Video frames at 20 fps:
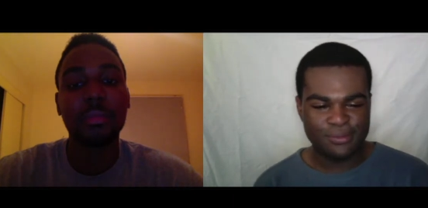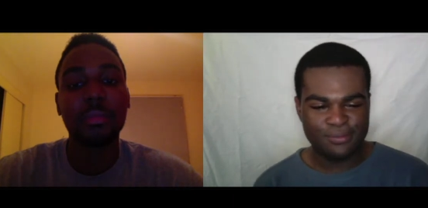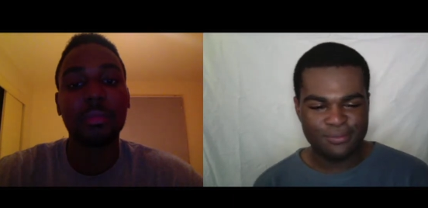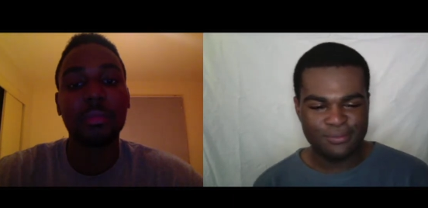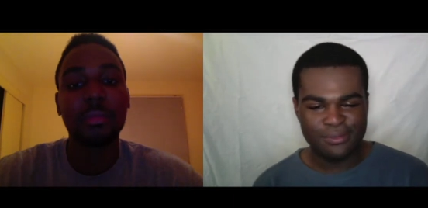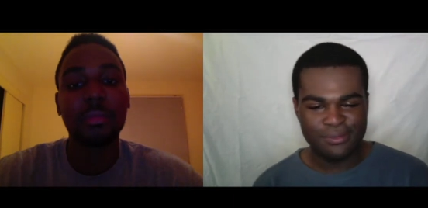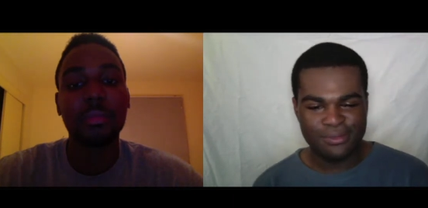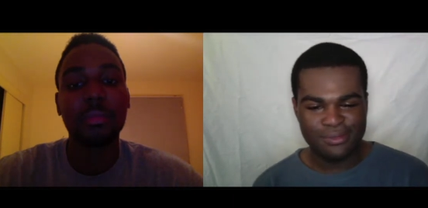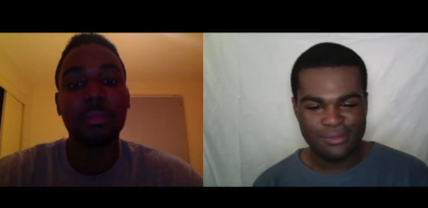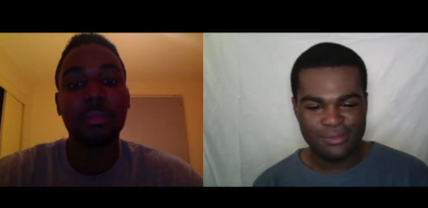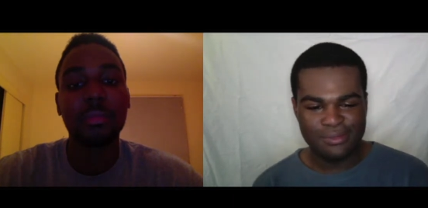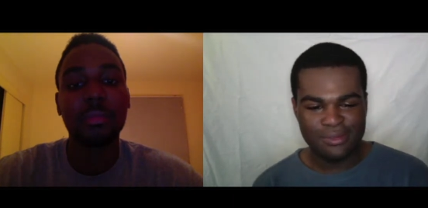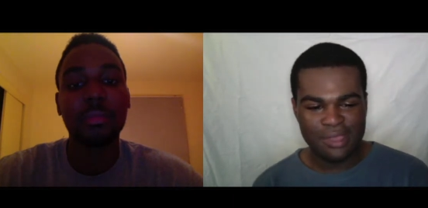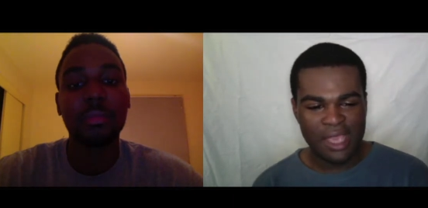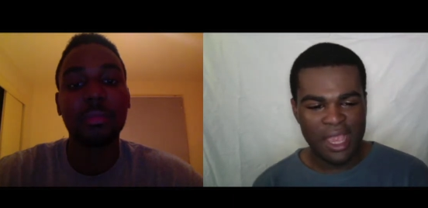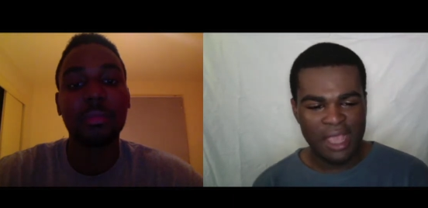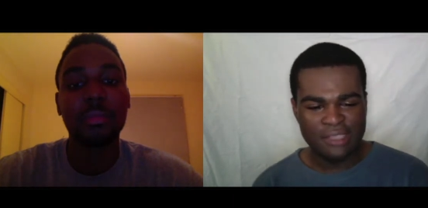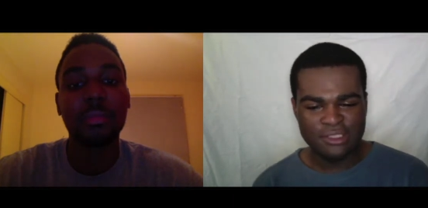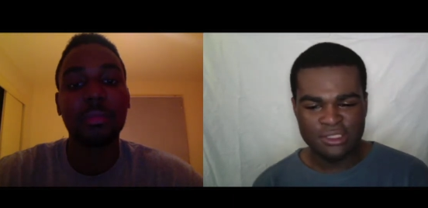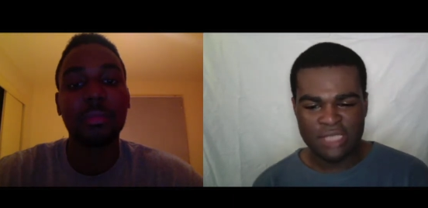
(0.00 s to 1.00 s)
Speaker 1: Because
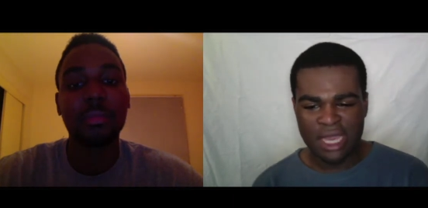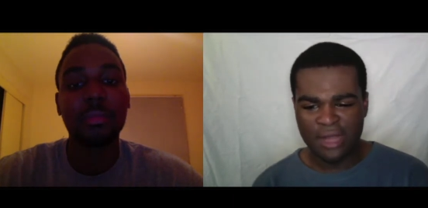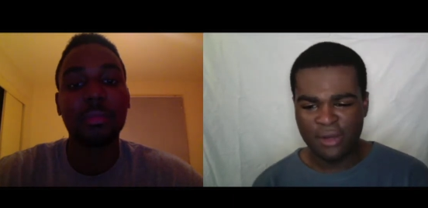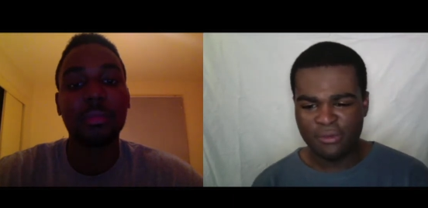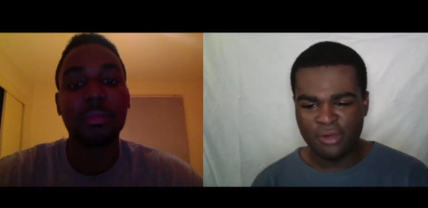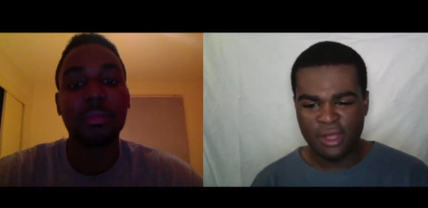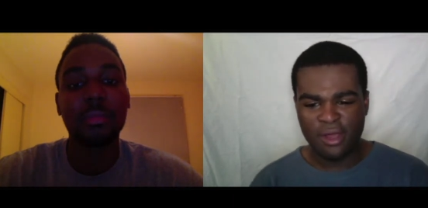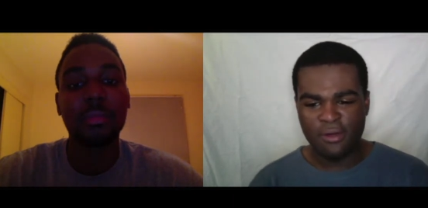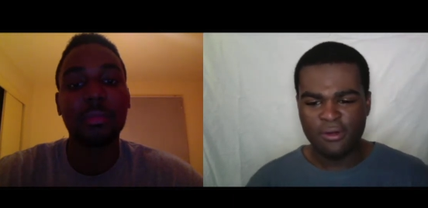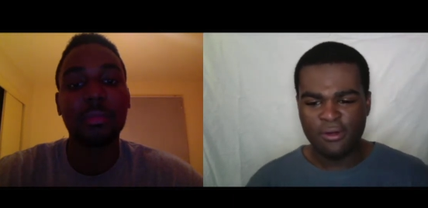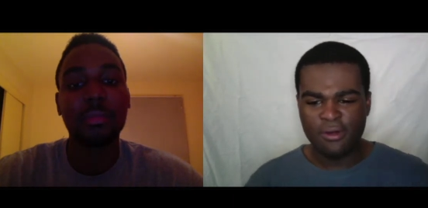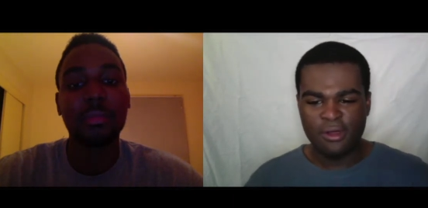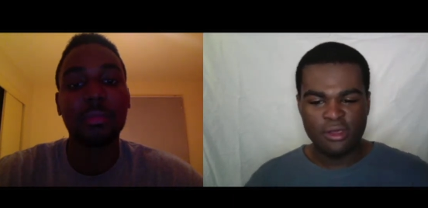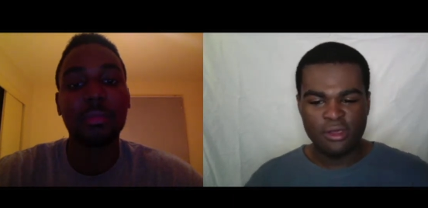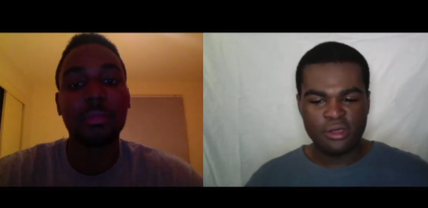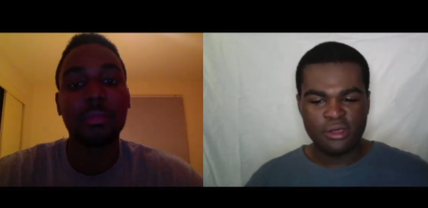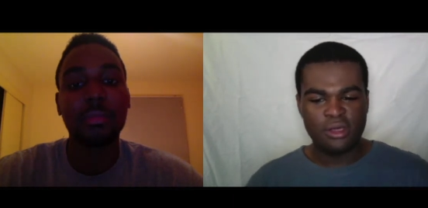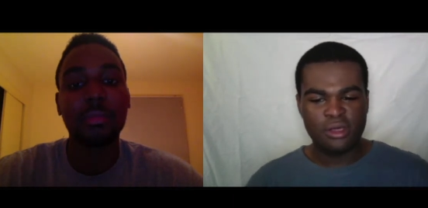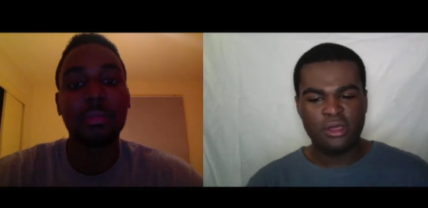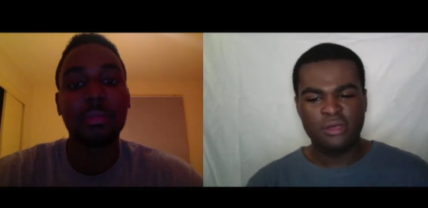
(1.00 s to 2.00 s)
actually, I don't
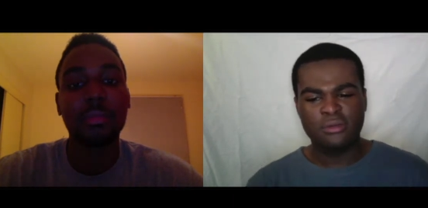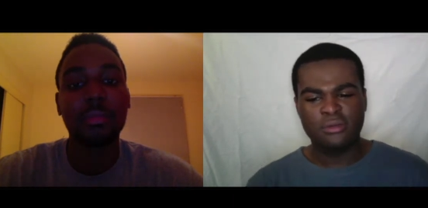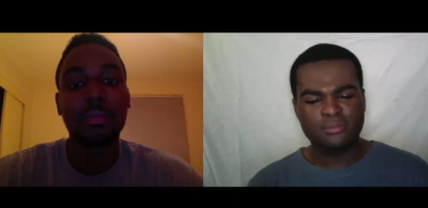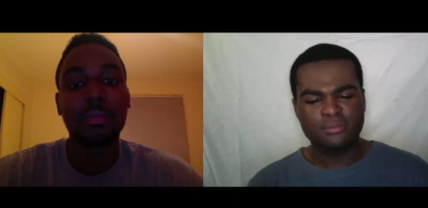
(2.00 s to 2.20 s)
know,